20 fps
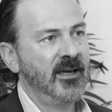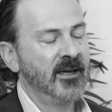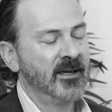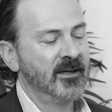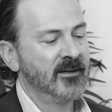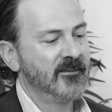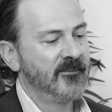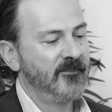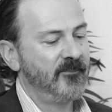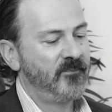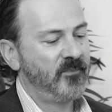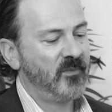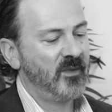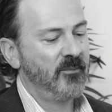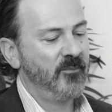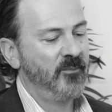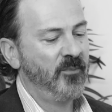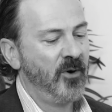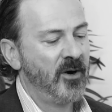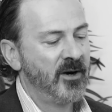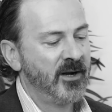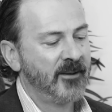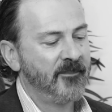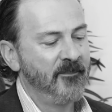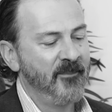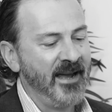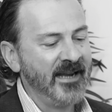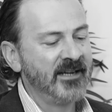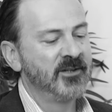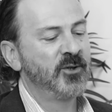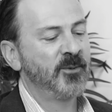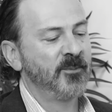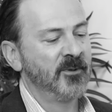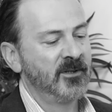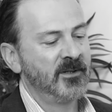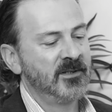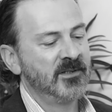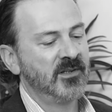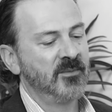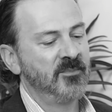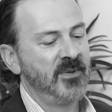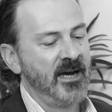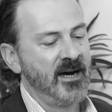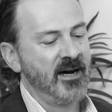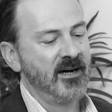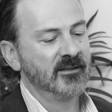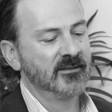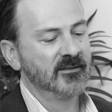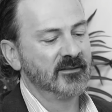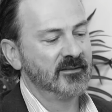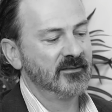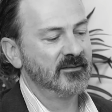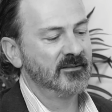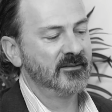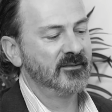And product management is about